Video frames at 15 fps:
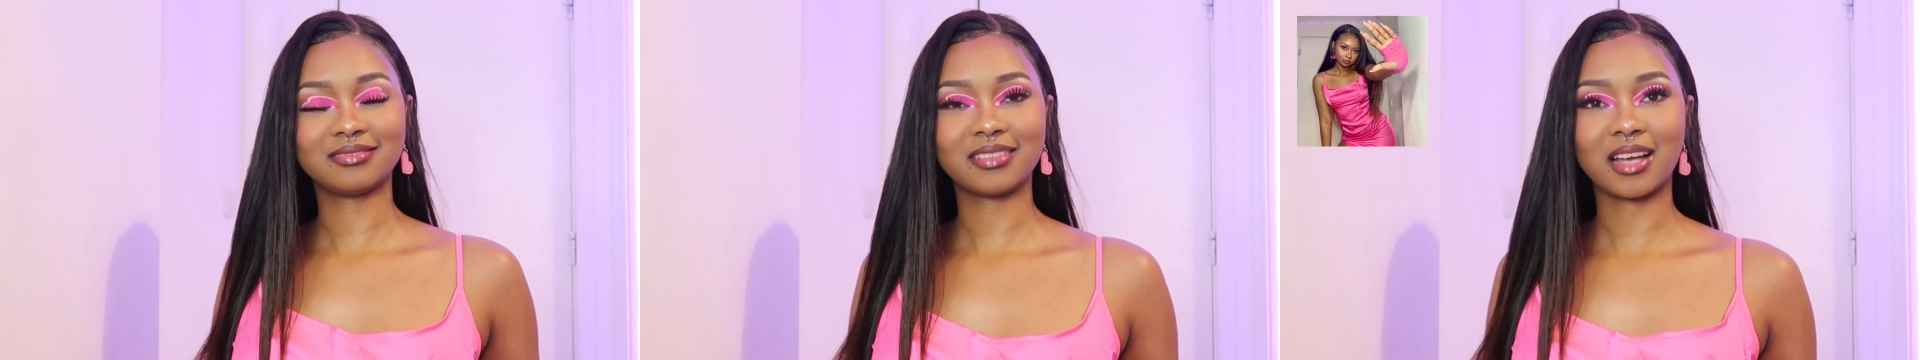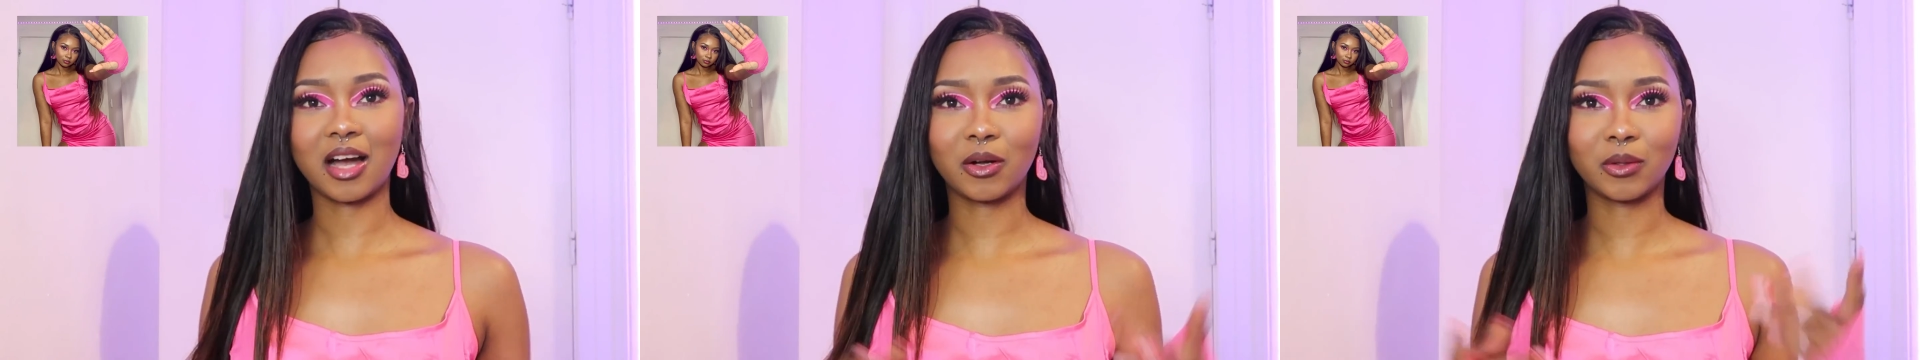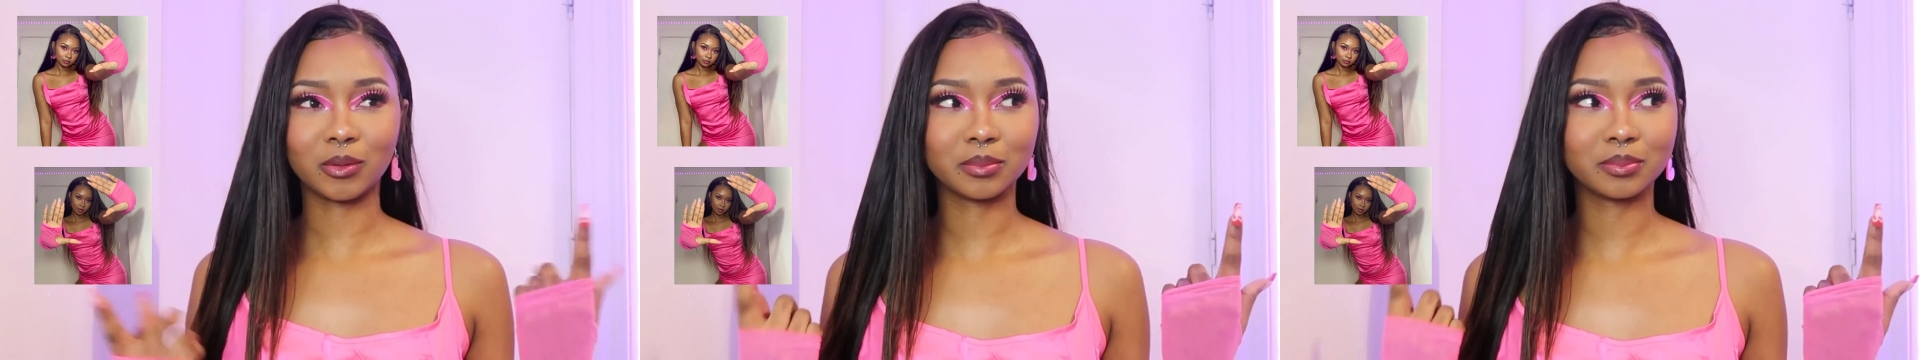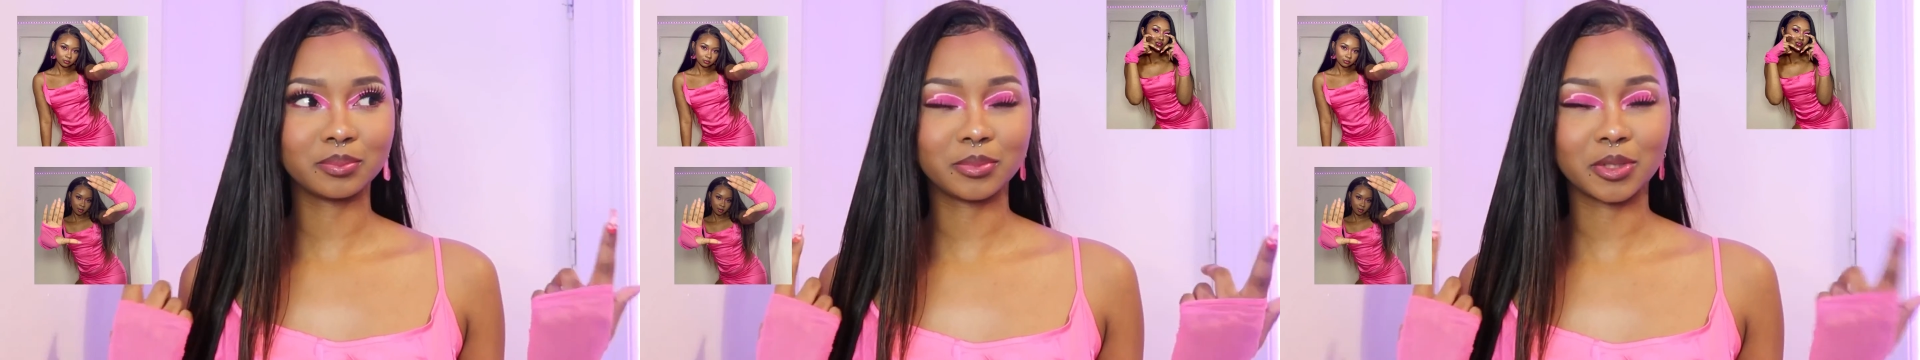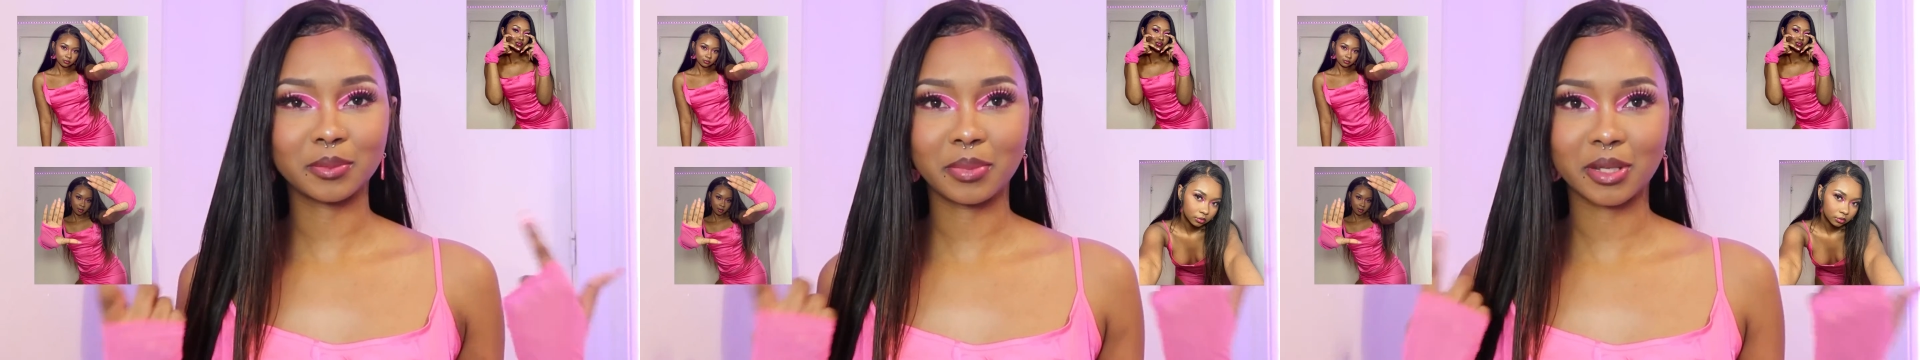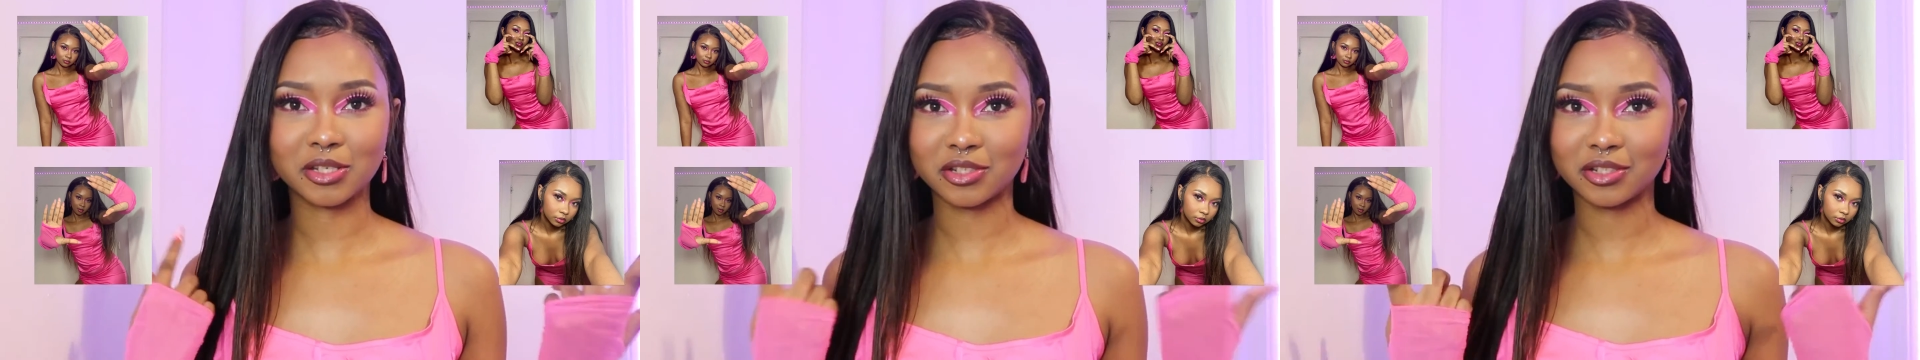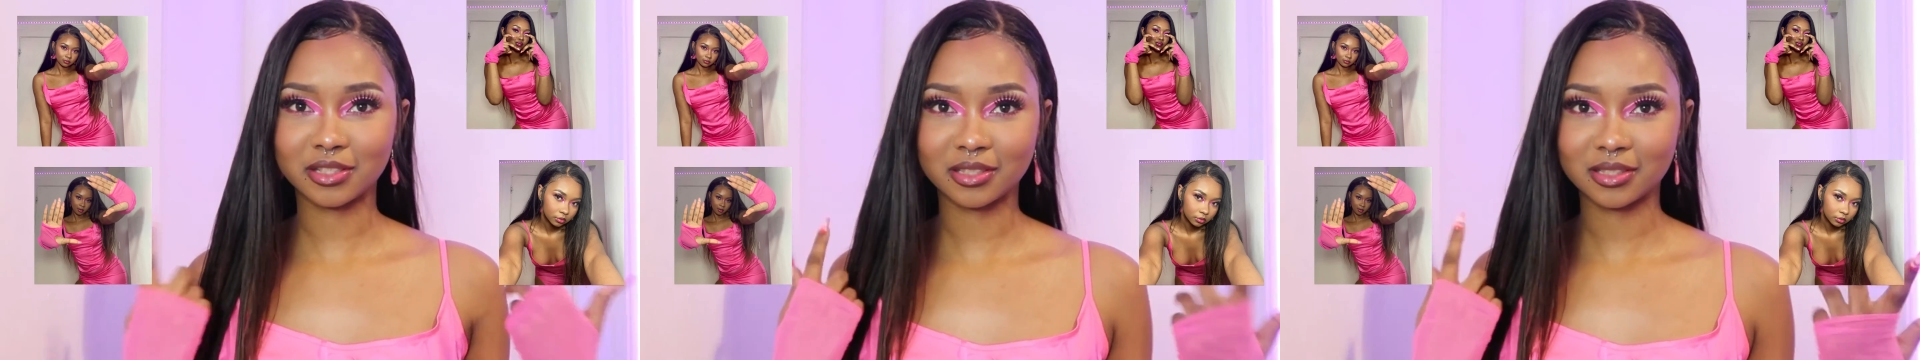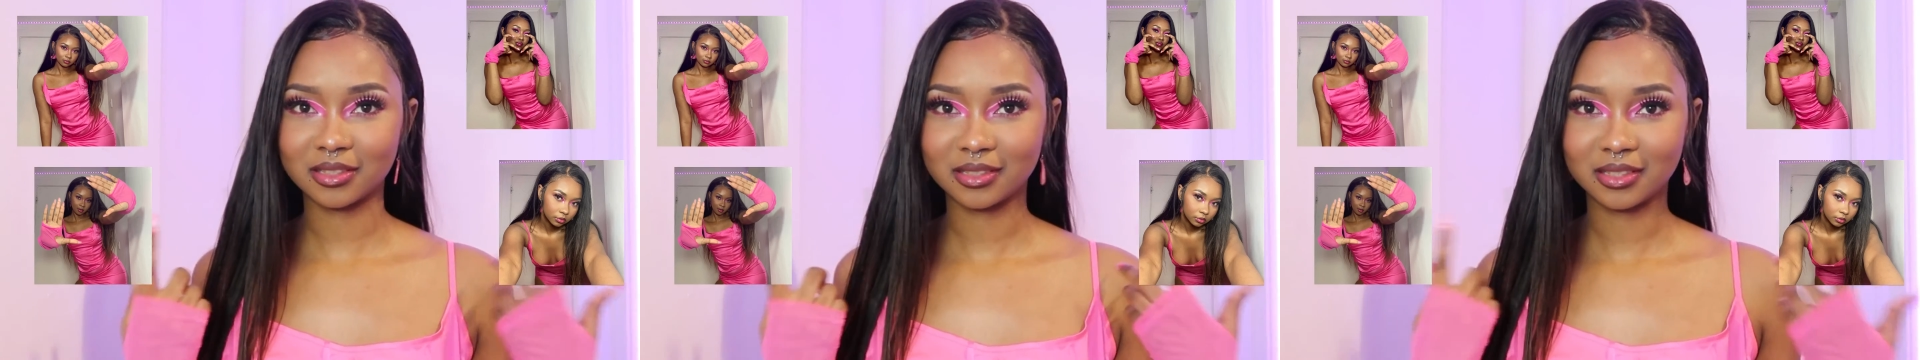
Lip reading: I'll put pictures